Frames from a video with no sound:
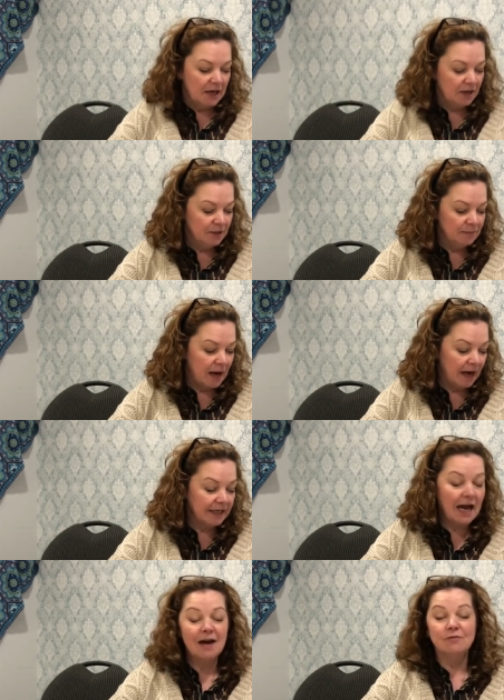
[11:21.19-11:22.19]
Um, I
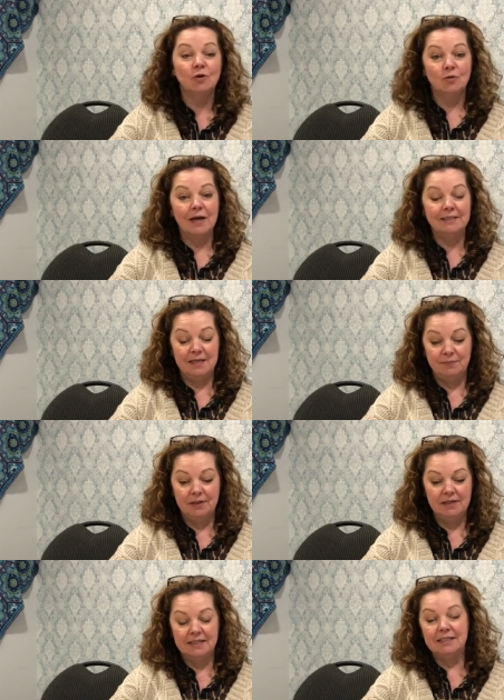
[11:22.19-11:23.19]
have already
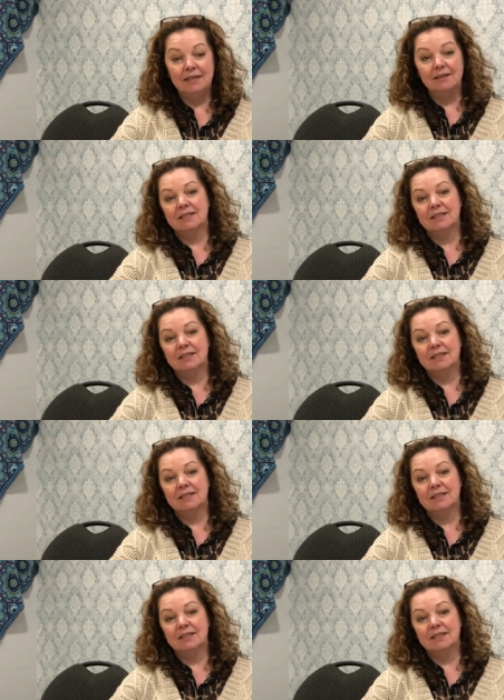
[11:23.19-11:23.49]
been knitting,